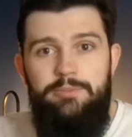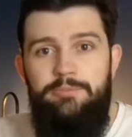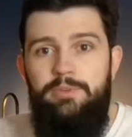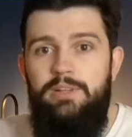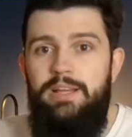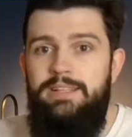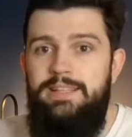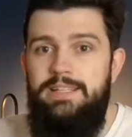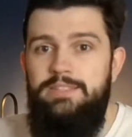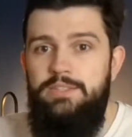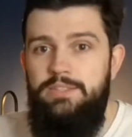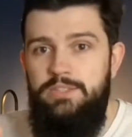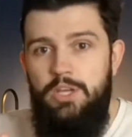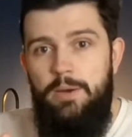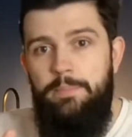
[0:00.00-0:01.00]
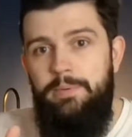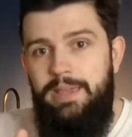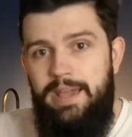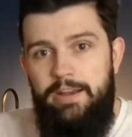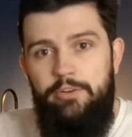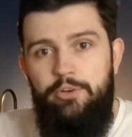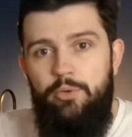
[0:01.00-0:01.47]
I feel like that's a
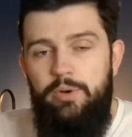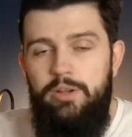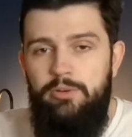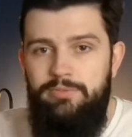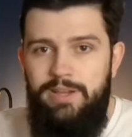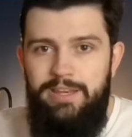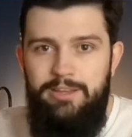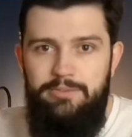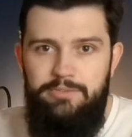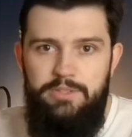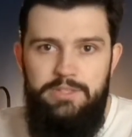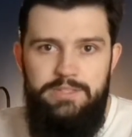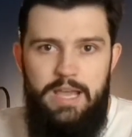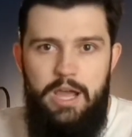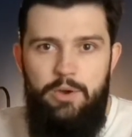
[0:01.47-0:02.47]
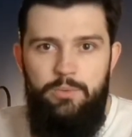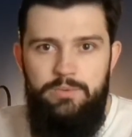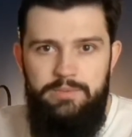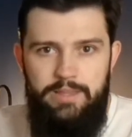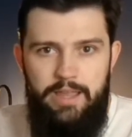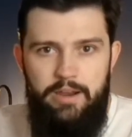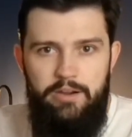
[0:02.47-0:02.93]
subcategory of NFTs
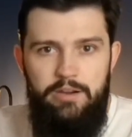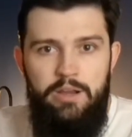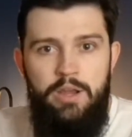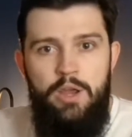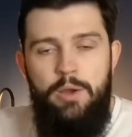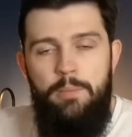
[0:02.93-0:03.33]
out there.